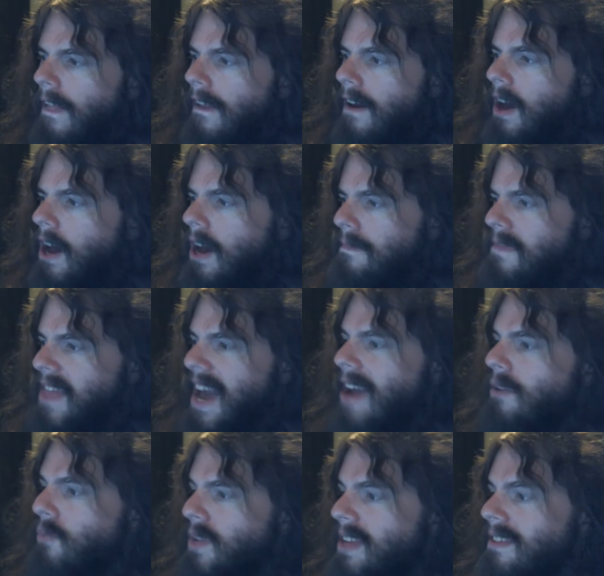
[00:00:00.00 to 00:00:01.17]
Um,
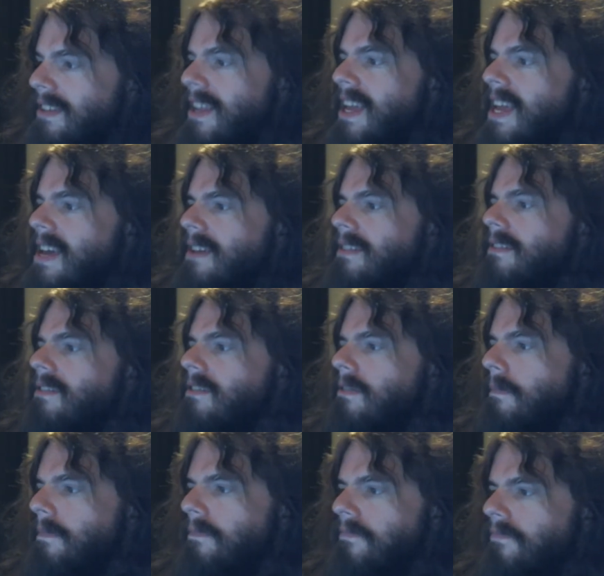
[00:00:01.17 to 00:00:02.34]
that reason is
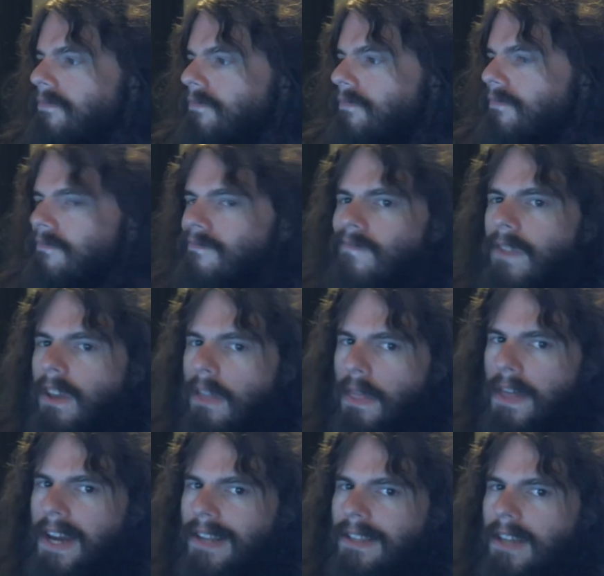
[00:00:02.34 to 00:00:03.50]

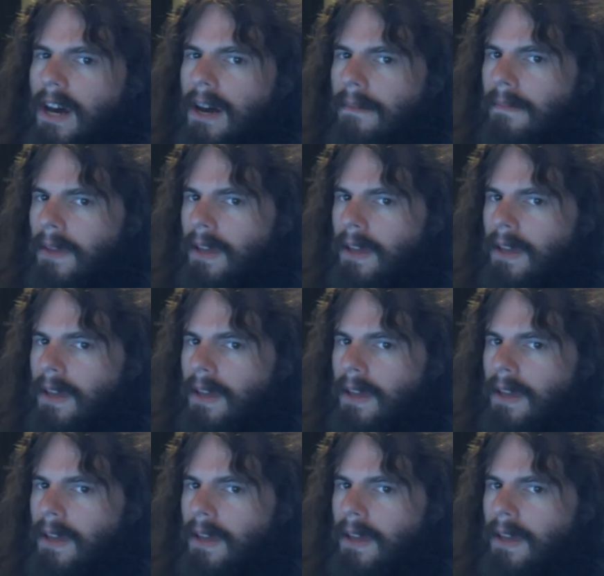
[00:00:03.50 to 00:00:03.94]
that um,